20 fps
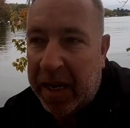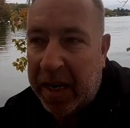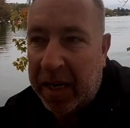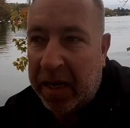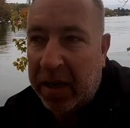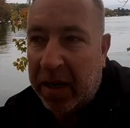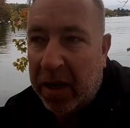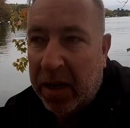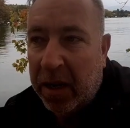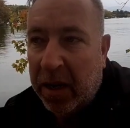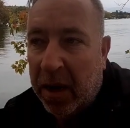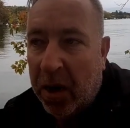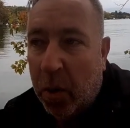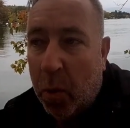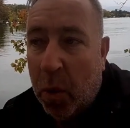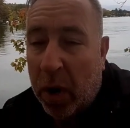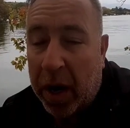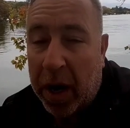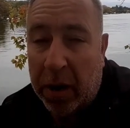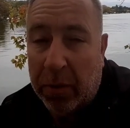in
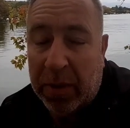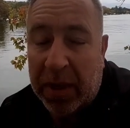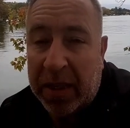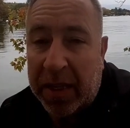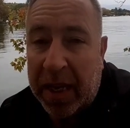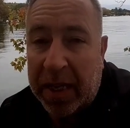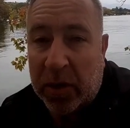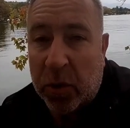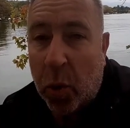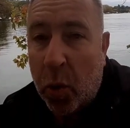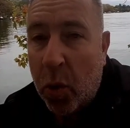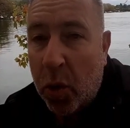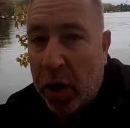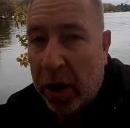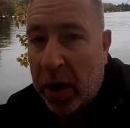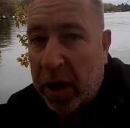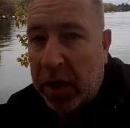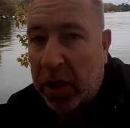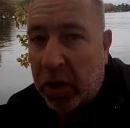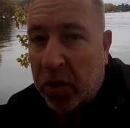what I would say is
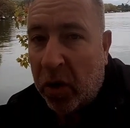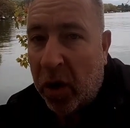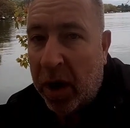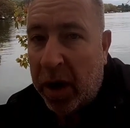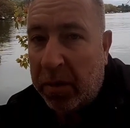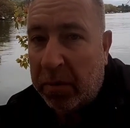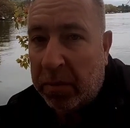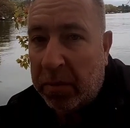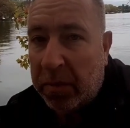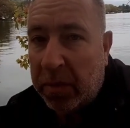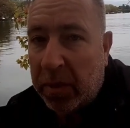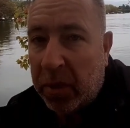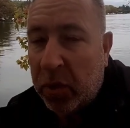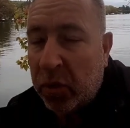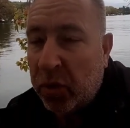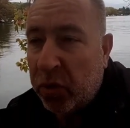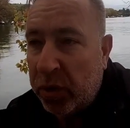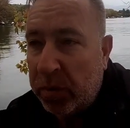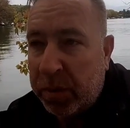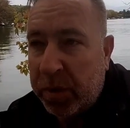organized crime.
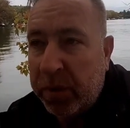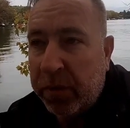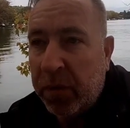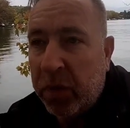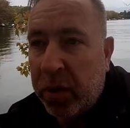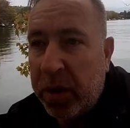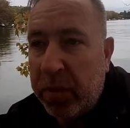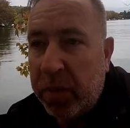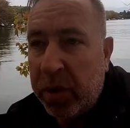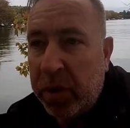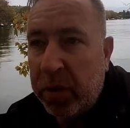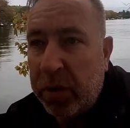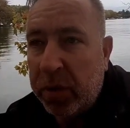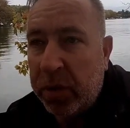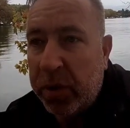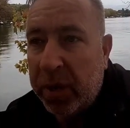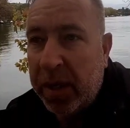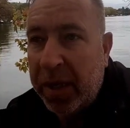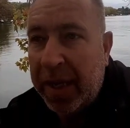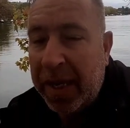Groups of
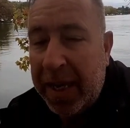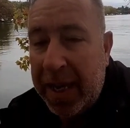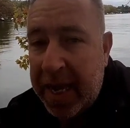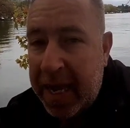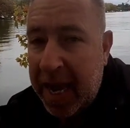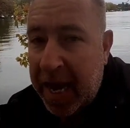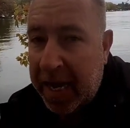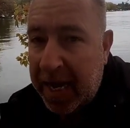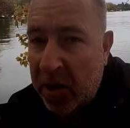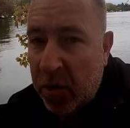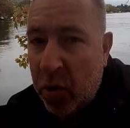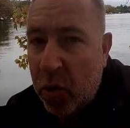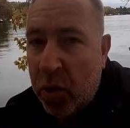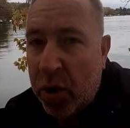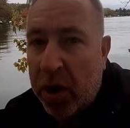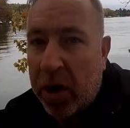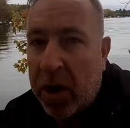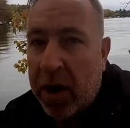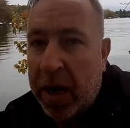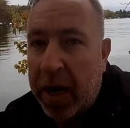criminals getting
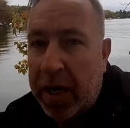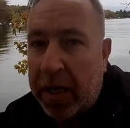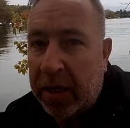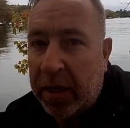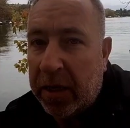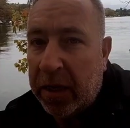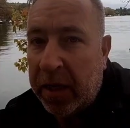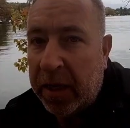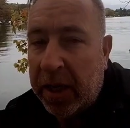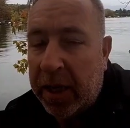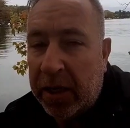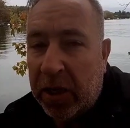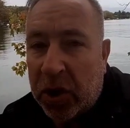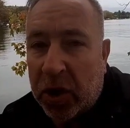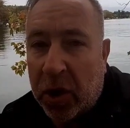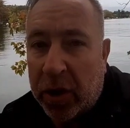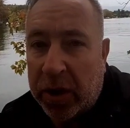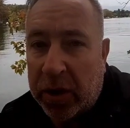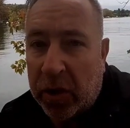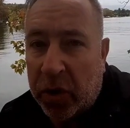organized and
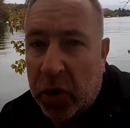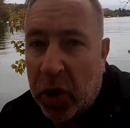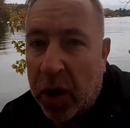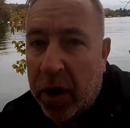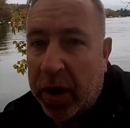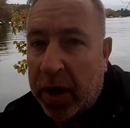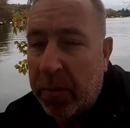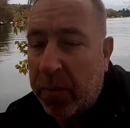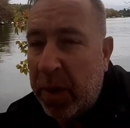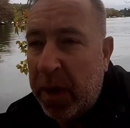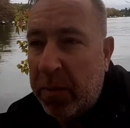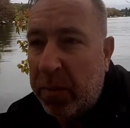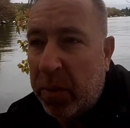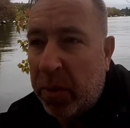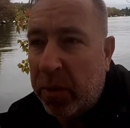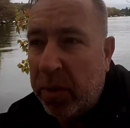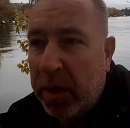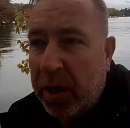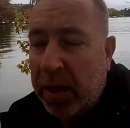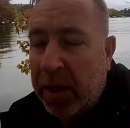starting to target
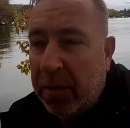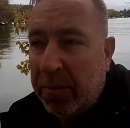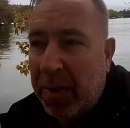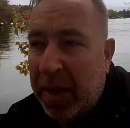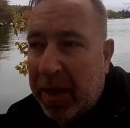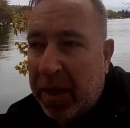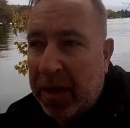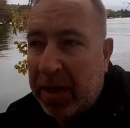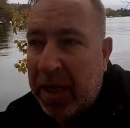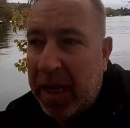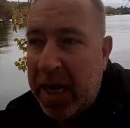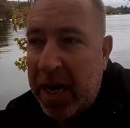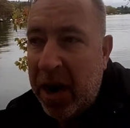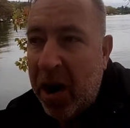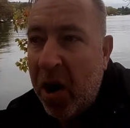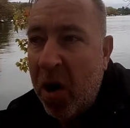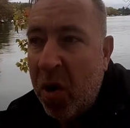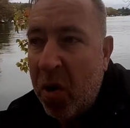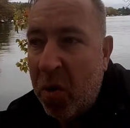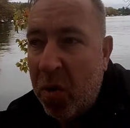people because they
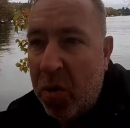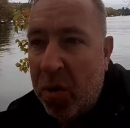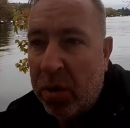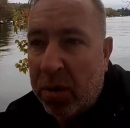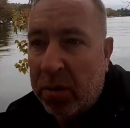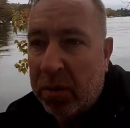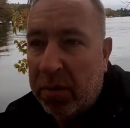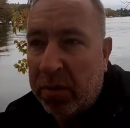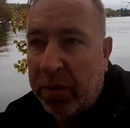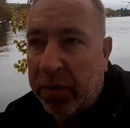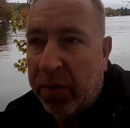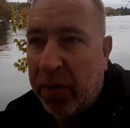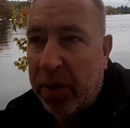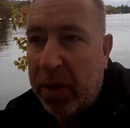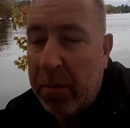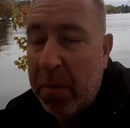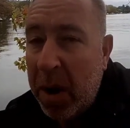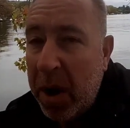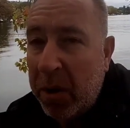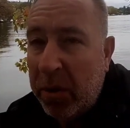know, for
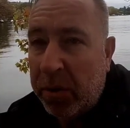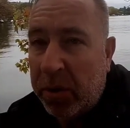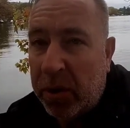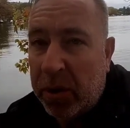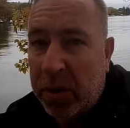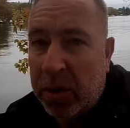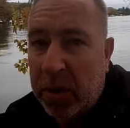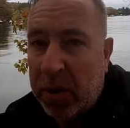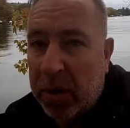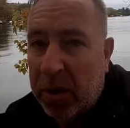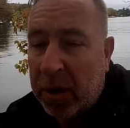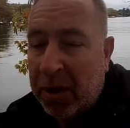the most,